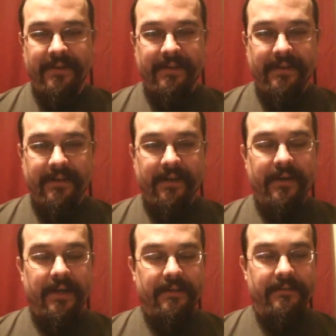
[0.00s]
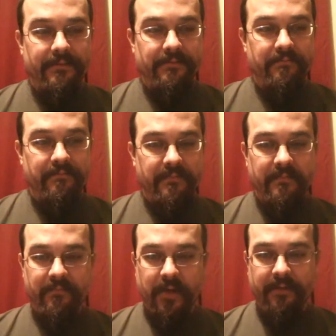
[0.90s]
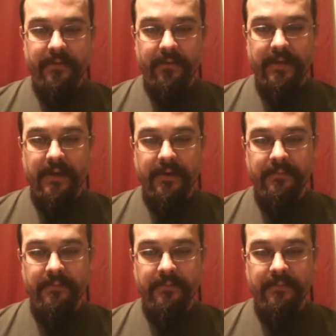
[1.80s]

All right. Well, here we are.